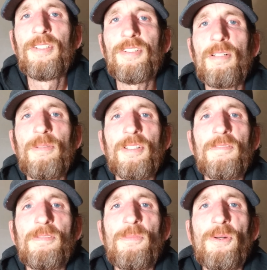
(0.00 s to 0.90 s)
So I'm
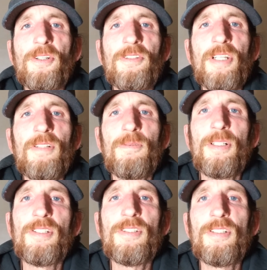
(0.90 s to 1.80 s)
looking for more creative
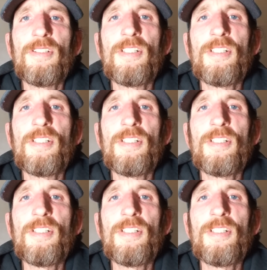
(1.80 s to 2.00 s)
ways to